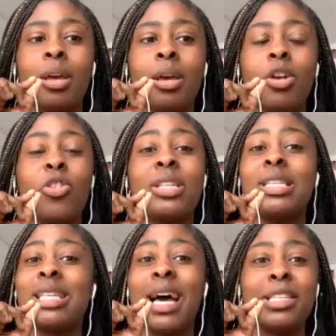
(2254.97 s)

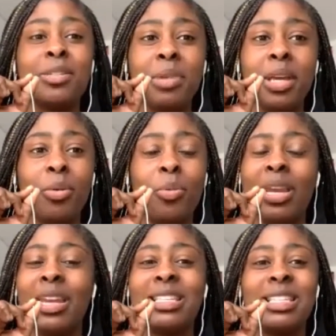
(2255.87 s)
criticized me
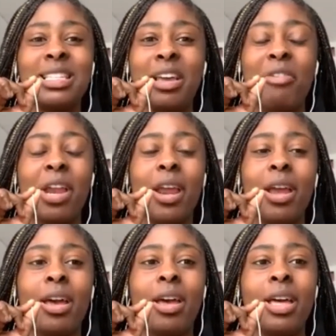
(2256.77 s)
when
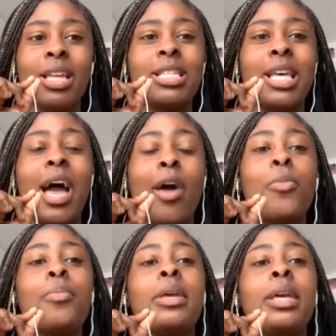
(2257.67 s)
necessary to
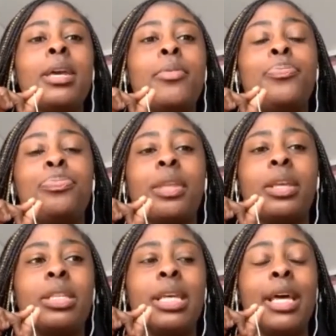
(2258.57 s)
help me
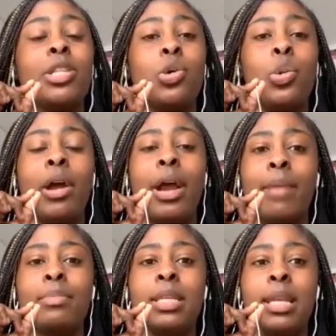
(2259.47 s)
to get to where I
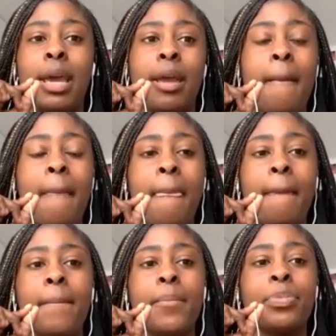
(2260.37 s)
am today.
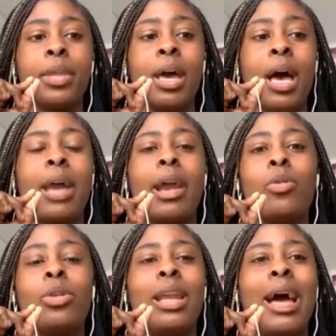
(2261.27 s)
And I
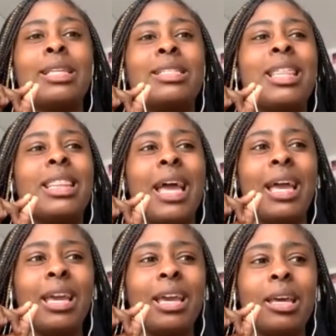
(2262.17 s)
would like to
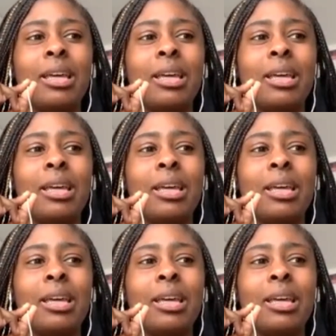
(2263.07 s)
thank